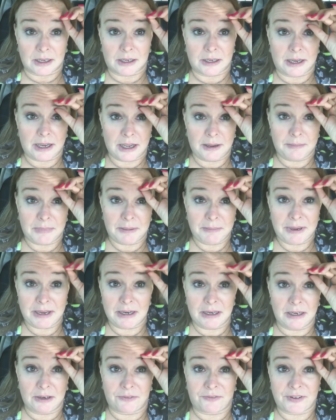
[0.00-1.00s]
Yeah, I'm getting
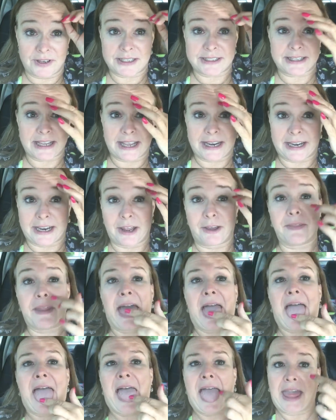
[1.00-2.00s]
a little fixated on
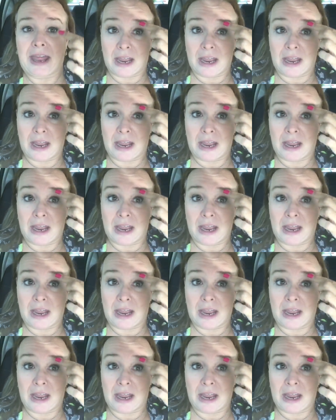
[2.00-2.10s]
that.